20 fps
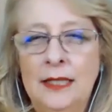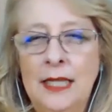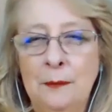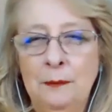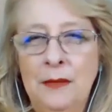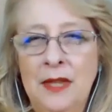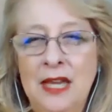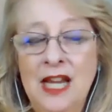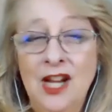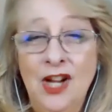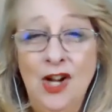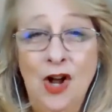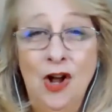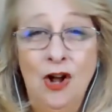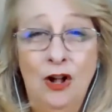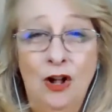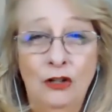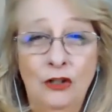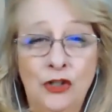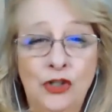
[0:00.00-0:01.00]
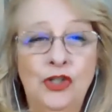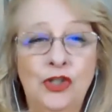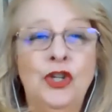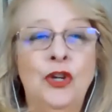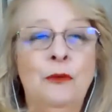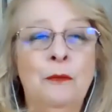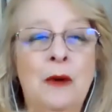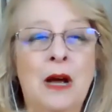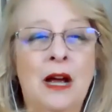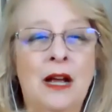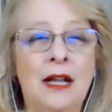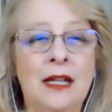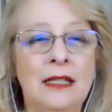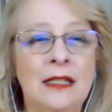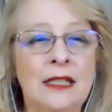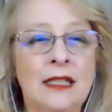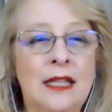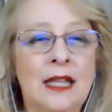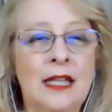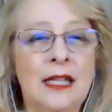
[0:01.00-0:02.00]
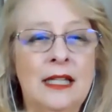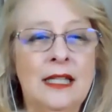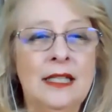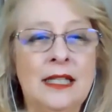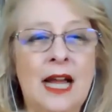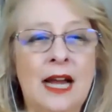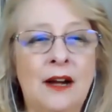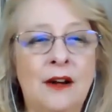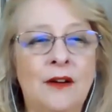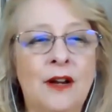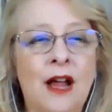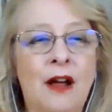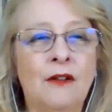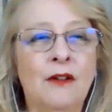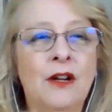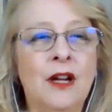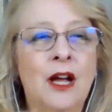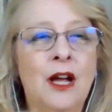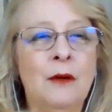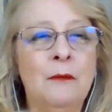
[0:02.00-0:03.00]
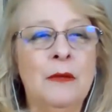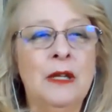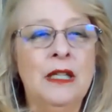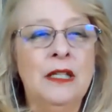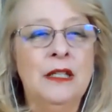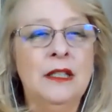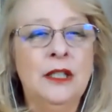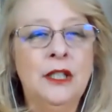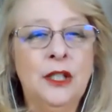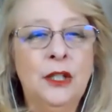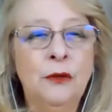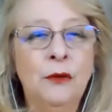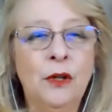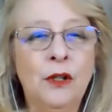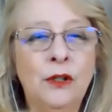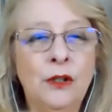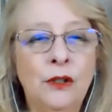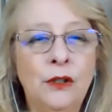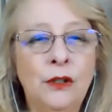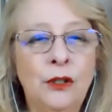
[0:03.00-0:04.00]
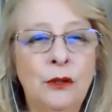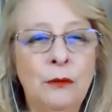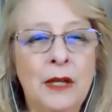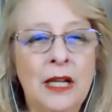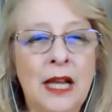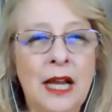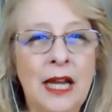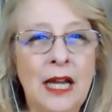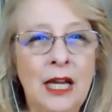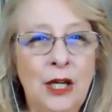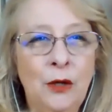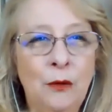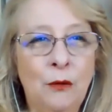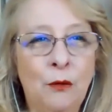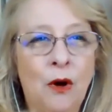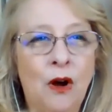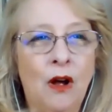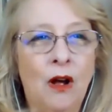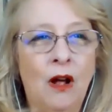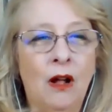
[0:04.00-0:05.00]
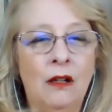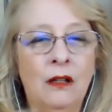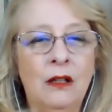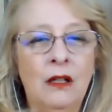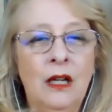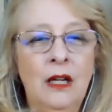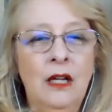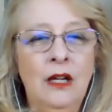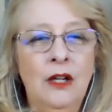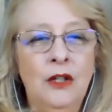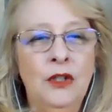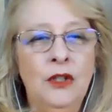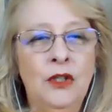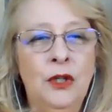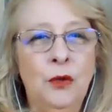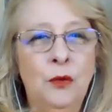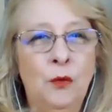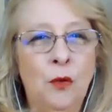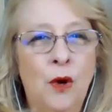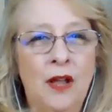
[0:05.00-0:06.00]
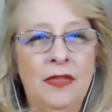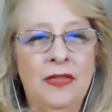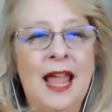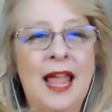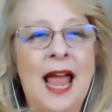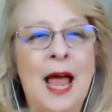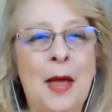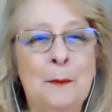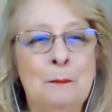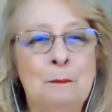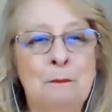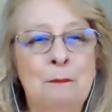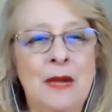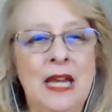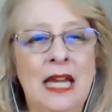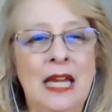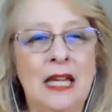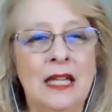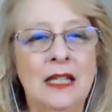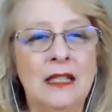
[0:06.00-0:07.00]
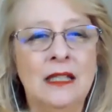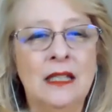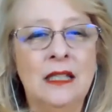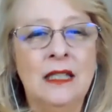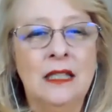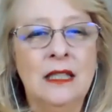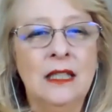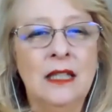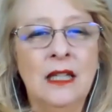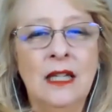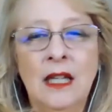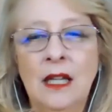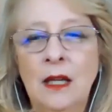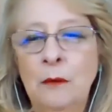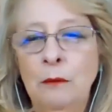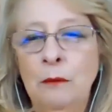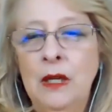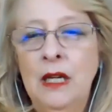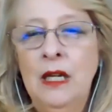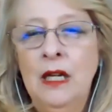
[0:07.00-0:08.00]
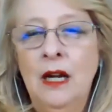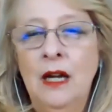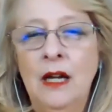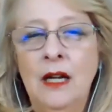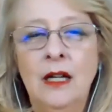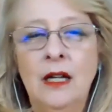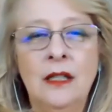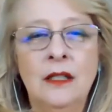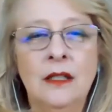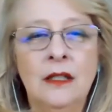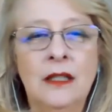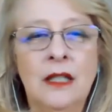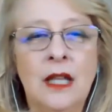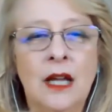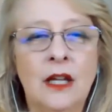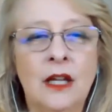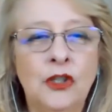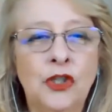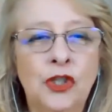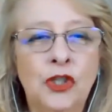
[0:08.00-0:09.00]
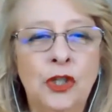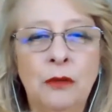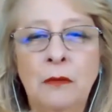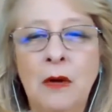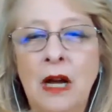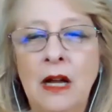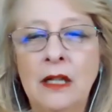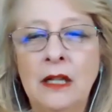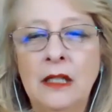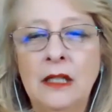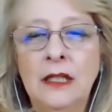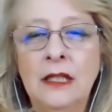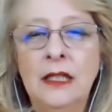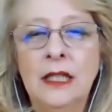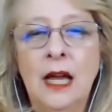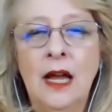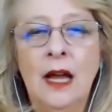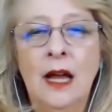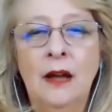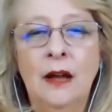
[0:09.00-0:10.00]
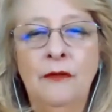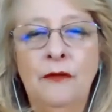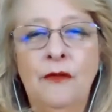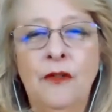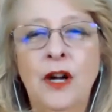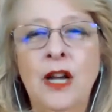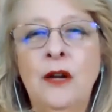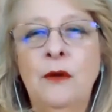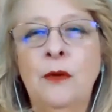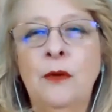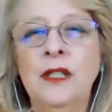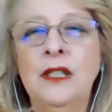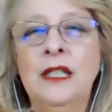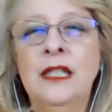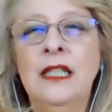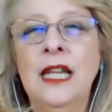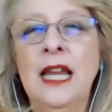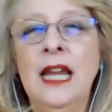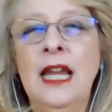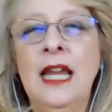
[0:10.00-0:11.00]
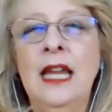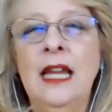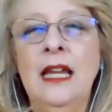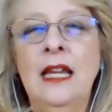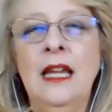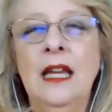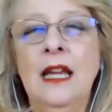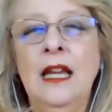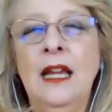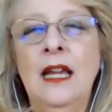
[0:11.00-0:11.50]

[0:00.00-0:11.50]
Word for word: something called Schumann's. The desired outcome is to illuminate you all to what that means because the Schumann's uh, frequency